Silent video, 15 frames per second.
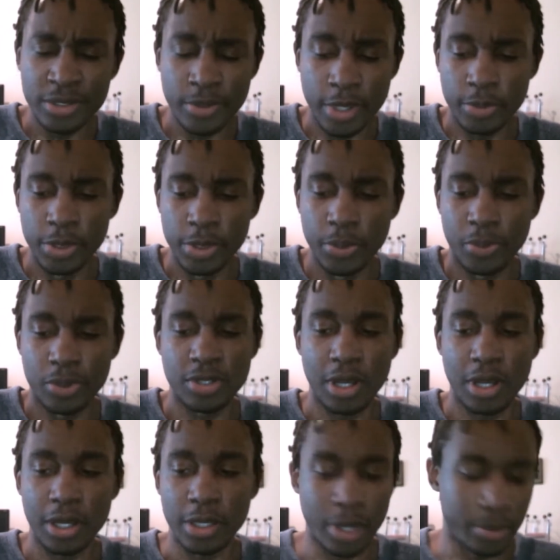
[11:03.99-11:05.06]
some other people were
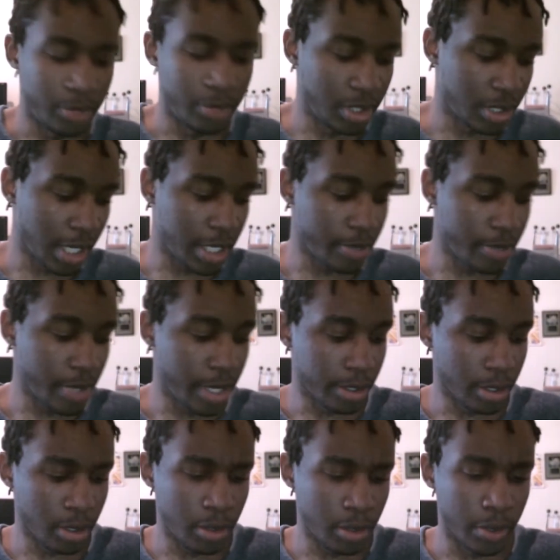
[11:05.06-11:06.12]
talking about, me and the anime
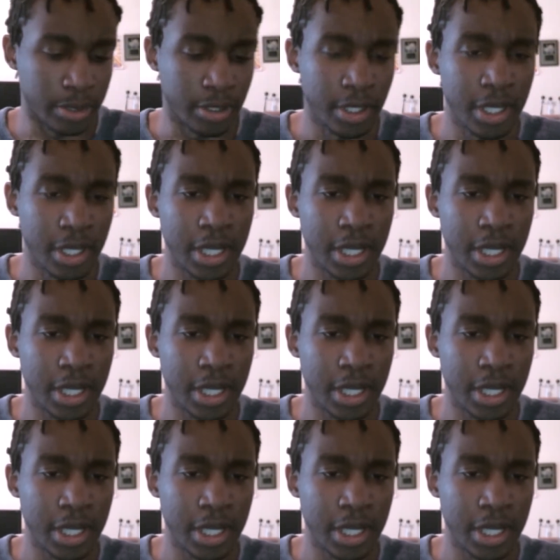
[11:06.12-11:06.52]
hero and